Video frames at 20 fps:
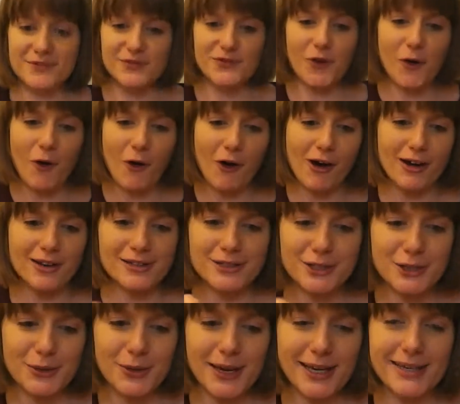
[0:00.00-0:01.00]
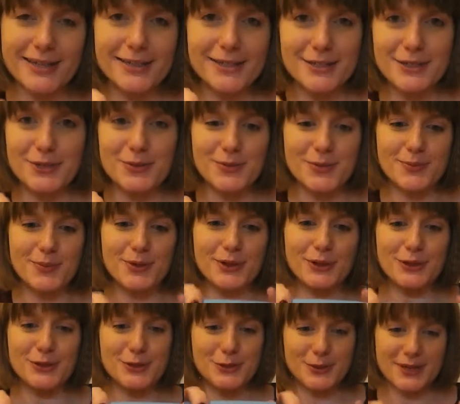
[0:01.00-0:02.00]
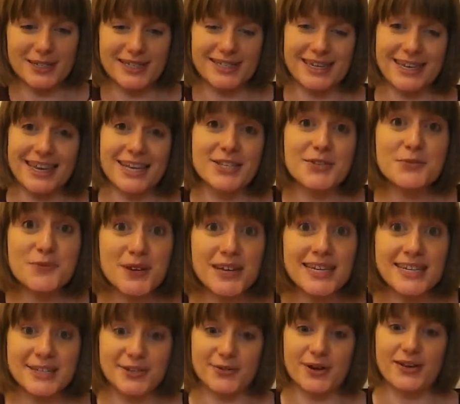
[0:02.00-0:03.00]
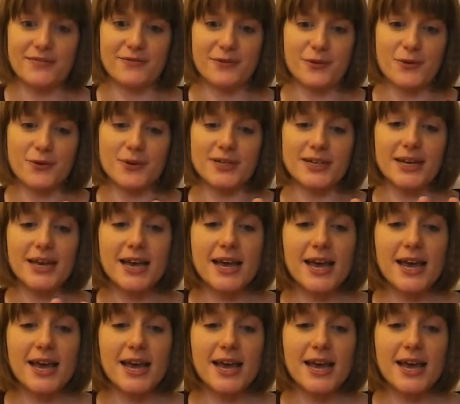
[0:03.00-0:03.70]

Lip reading: for doing some balloon twisting, it's really straightforward.